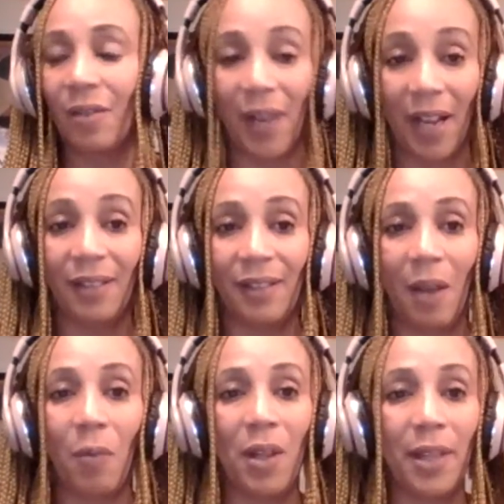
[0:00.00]
right?
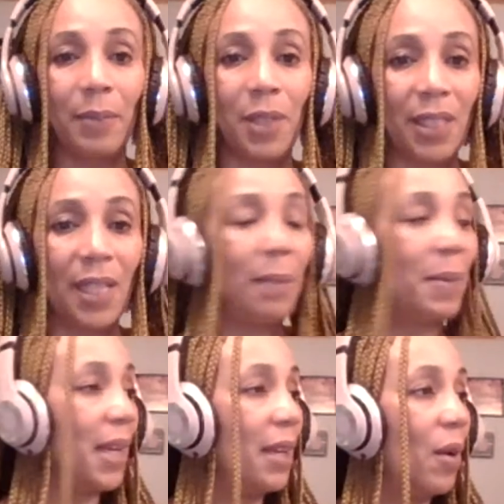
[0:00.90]
I want them to tell
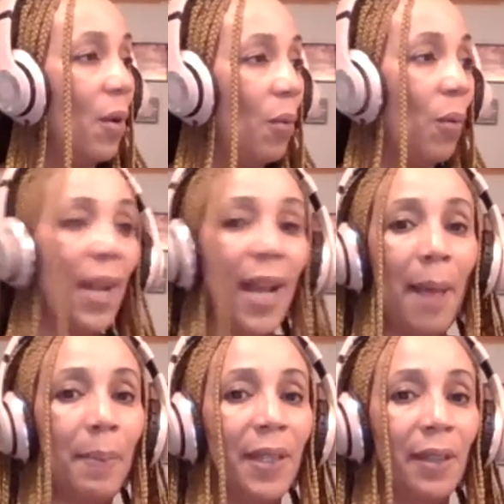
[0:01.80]
me What
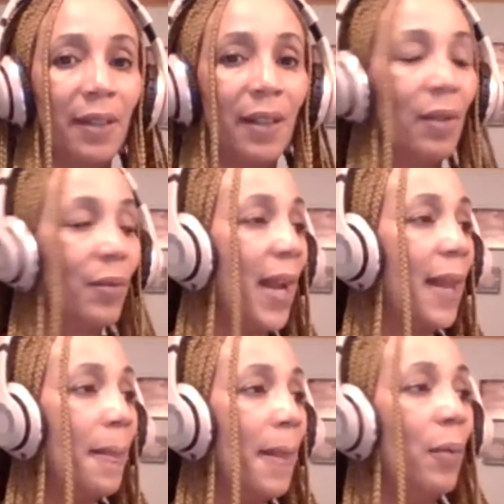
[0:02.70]
happened,
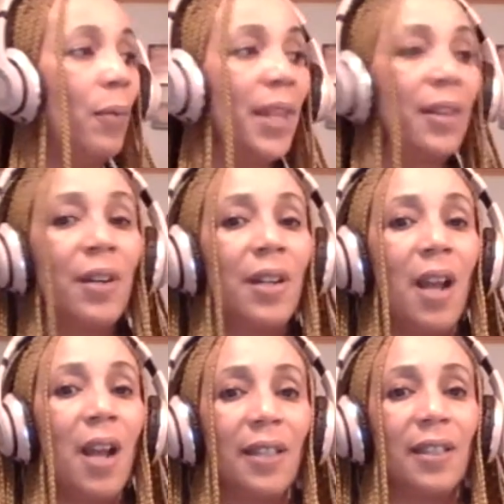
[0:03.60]
right? Whether or
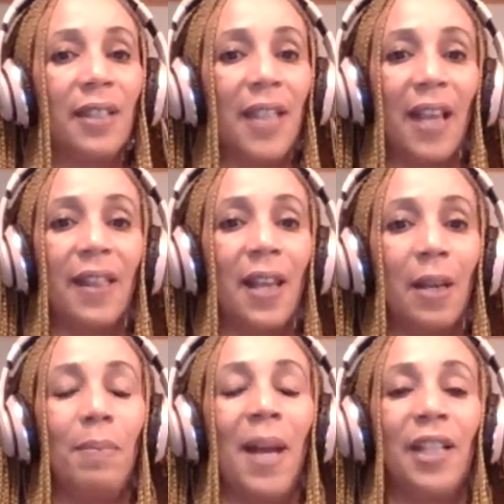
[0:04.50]
not they
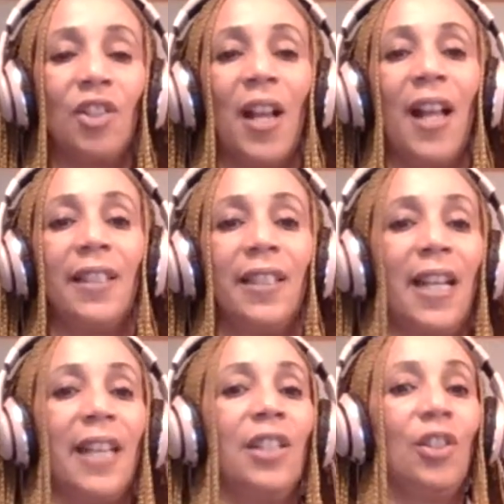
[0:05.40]
think my child
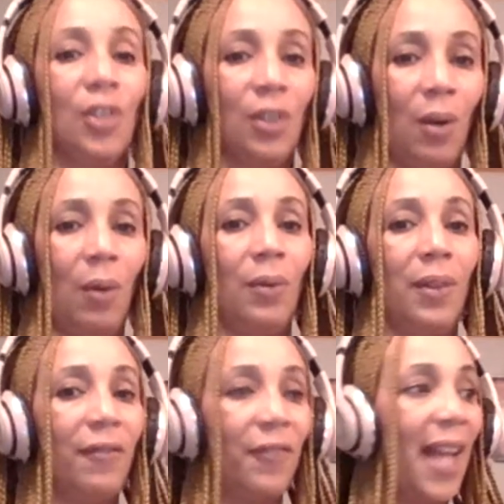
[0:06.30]
elected to go,
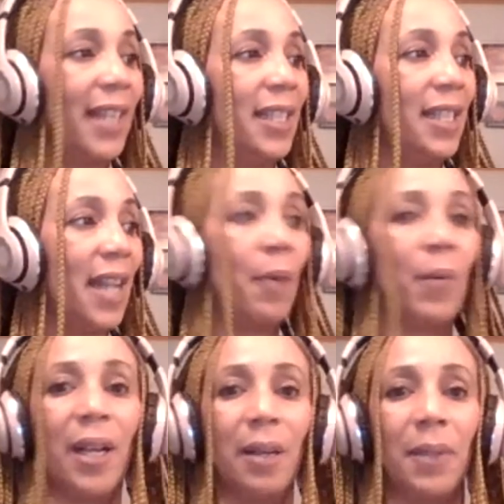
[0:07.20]
the fact is, I
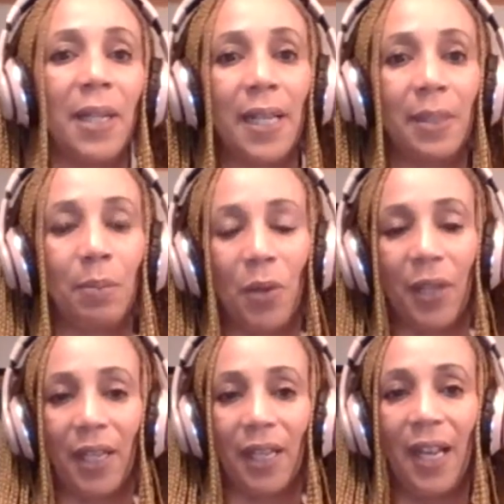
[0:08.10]
wake up the next
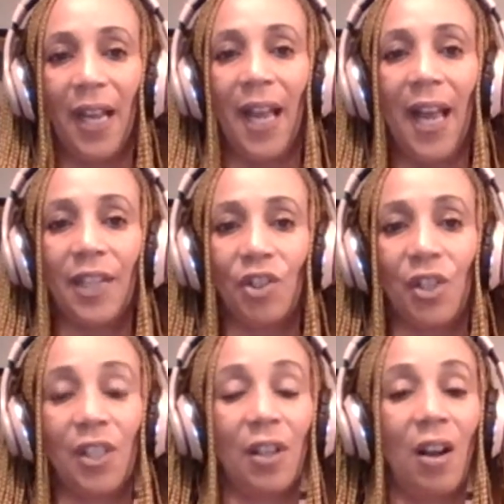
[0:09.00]
morning and
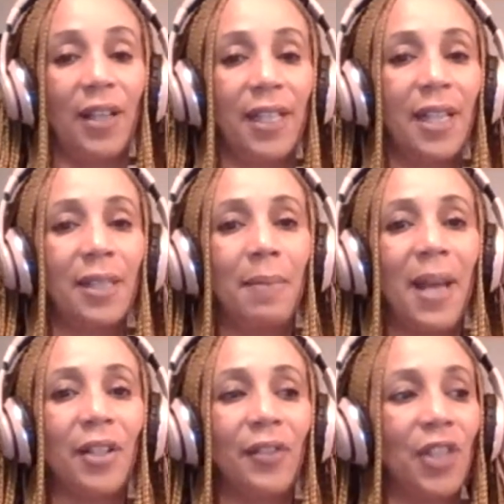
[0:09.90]
she's gone. It doesn't
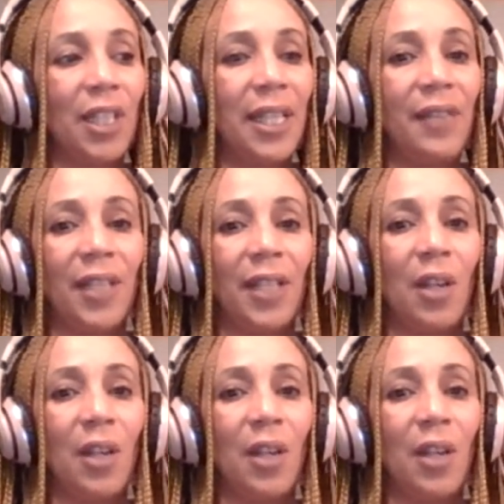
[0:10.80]
matter if she leaves a